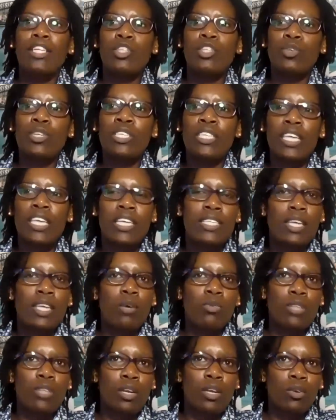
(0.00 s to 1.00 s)
and so it takes
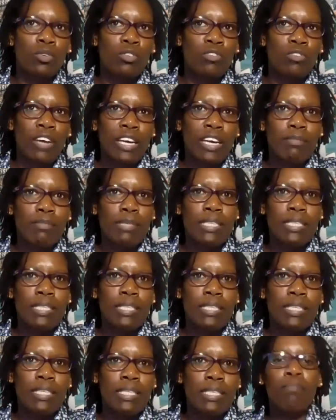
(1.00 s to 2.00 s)
out a lot of admin
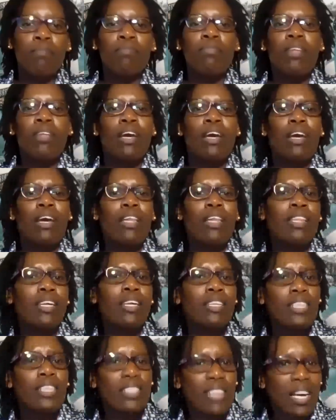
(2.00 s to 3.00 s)
time and
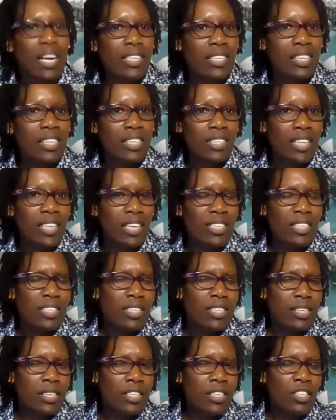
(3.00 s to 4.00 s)
then the
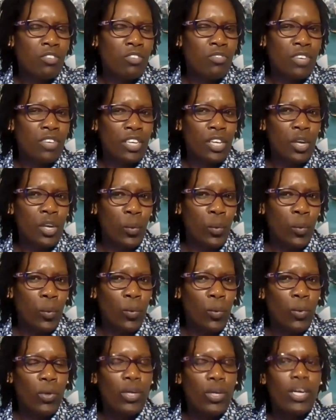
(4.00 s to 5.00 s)
success rate is very low
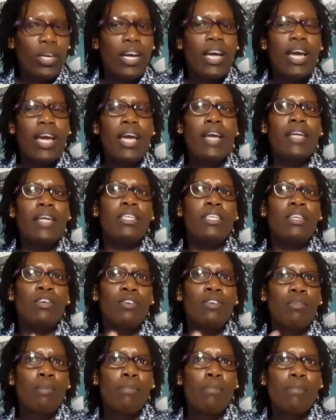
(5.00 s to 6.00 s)
and
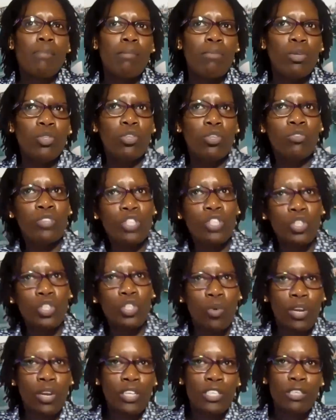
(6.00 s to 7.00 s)
remember most of these
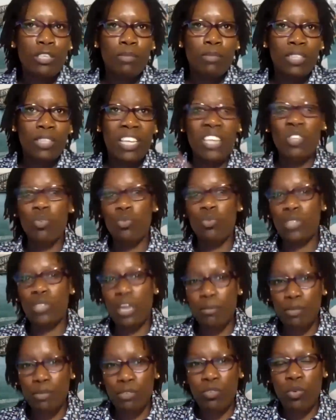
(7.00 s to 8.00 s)
scholarships there are two
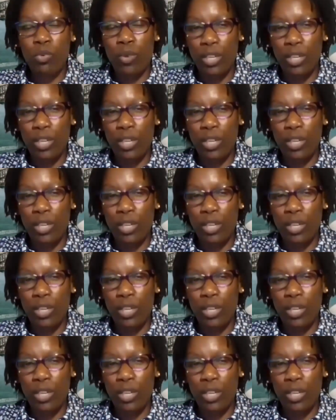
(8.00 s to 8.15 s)
types of